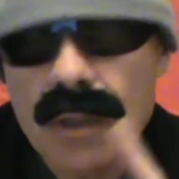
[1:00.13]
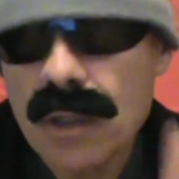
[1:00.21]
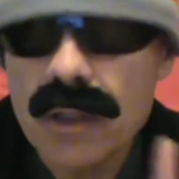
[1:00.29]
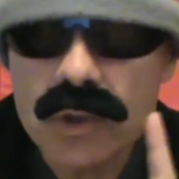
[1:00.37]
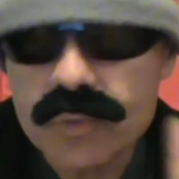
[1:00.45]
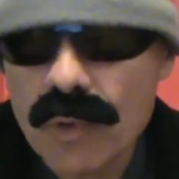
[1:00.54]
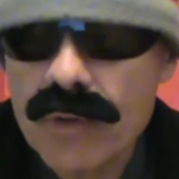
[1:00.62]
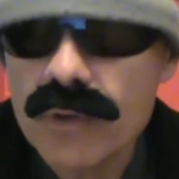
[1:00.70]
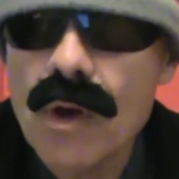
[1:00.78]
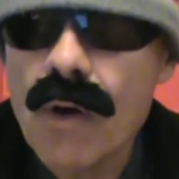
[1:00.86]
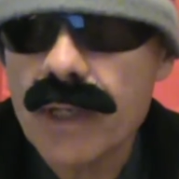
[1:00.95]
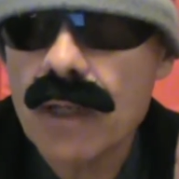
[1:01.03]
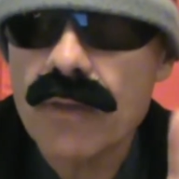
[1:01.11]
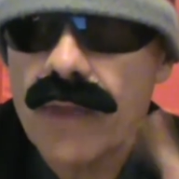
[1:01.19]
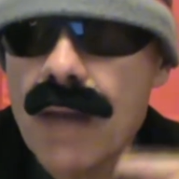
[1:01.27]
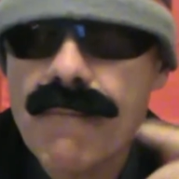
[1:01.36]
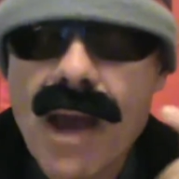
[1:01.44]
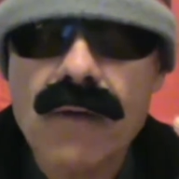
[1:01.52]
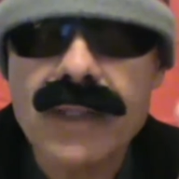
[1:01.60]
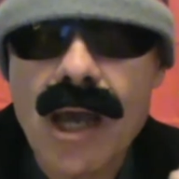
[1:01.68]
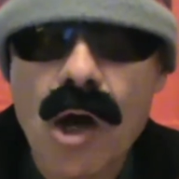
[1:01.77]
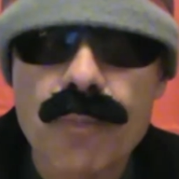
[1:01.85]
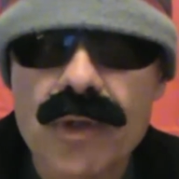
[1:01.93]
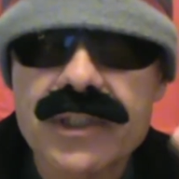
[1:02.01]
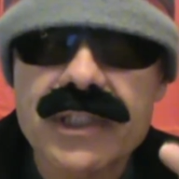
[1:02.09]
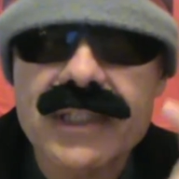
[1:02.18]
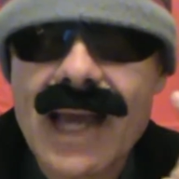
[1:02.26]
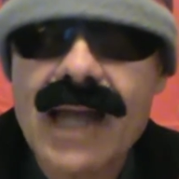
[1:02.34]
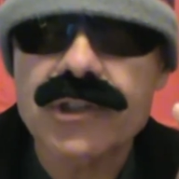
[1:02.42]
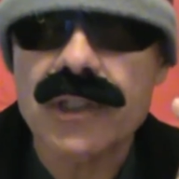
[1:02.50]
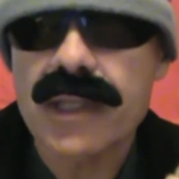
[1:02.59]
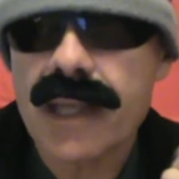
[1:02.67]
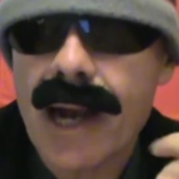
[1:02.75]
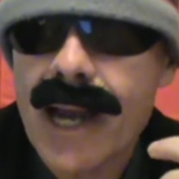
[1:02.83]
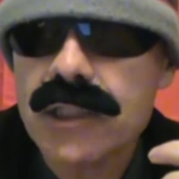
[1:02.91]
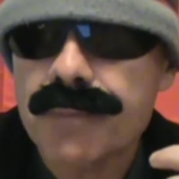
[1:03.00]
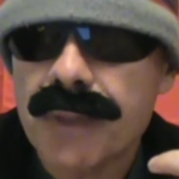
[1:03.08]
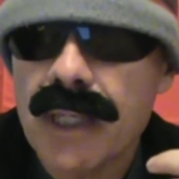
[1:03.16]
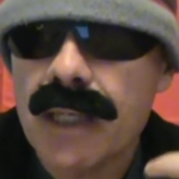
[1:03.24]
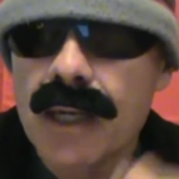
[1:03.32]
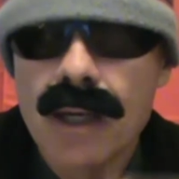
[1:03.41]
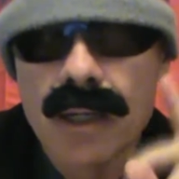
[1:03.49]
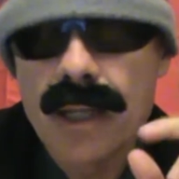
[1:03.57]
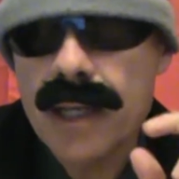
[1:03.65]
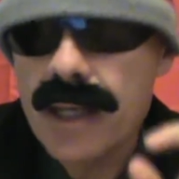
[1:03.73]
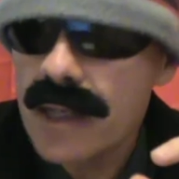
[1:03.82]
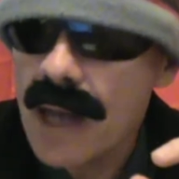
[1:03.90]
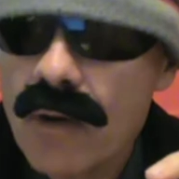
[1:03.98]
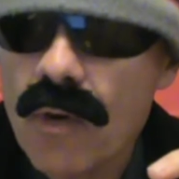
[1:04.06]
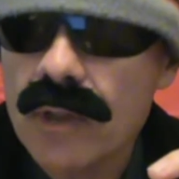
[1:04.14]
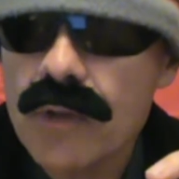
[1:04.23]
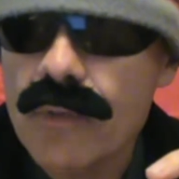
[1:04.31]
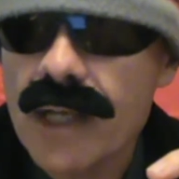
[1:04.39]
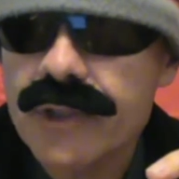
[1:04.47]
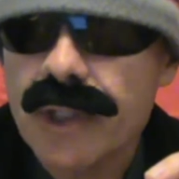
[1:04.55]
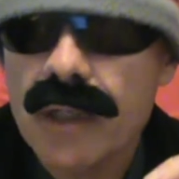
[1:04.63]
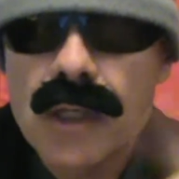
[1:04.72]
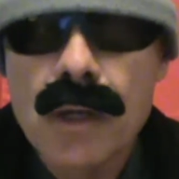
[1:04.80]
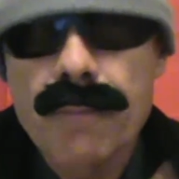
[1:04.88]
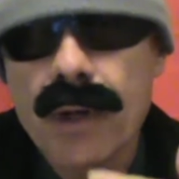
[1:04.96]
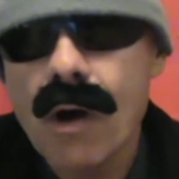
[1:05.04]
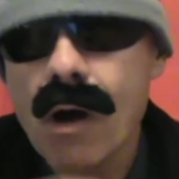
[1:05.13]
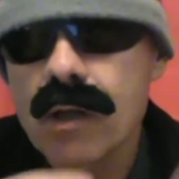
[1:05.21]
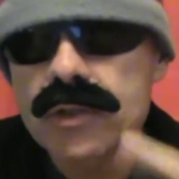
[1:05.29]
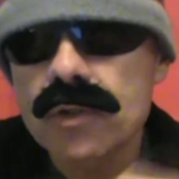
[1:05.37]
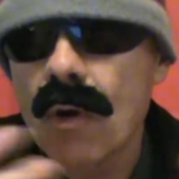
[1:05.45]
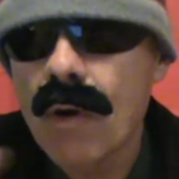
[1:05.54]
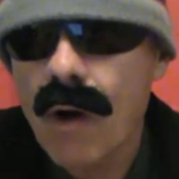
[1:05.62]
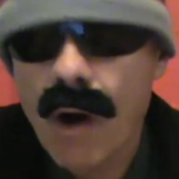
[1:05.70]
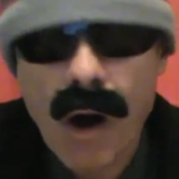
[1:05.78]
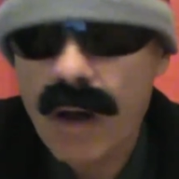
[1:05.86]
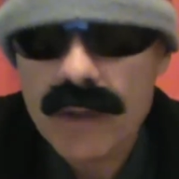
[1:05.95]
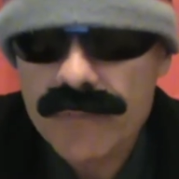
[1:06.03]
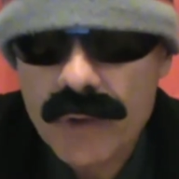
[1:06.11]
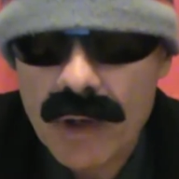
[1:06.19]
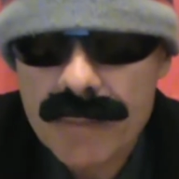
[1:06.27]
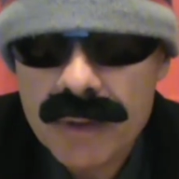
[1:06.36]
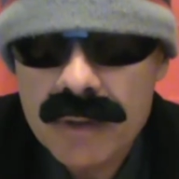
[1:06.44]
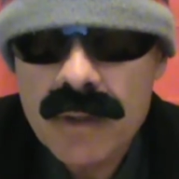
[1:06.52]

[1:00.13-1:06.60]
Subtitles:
It is worth noting that Mount Elbrus is actually the highest peak in only Russia, but also all of Europe.